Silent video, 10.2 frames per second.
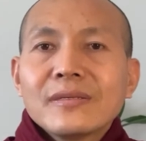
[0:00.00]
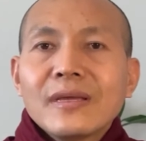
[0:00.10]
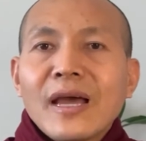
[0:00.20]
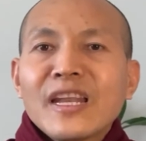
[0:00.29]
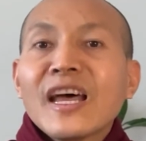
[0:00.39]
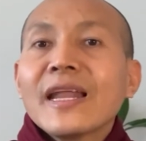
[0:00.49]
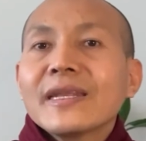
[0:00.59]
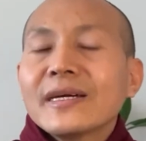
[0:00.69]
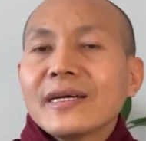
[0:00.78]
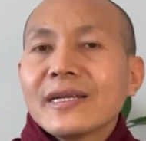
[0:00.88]

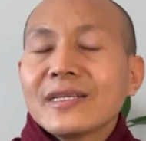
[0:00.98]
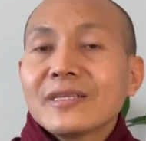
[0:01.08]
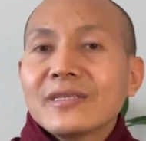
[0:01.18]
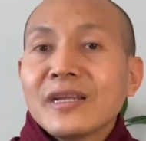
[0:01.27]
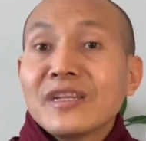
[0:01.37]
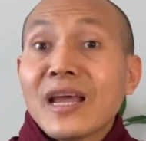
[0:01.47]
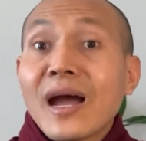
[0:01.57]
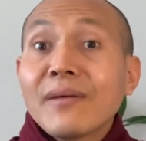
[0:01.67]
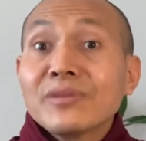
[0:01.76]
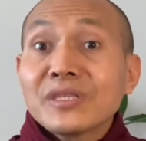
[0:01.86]
anatta, this is a
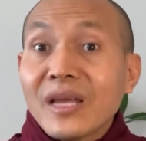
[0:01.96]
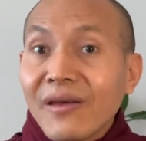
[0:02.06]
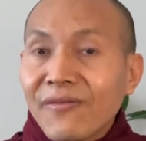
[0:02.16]
non-self,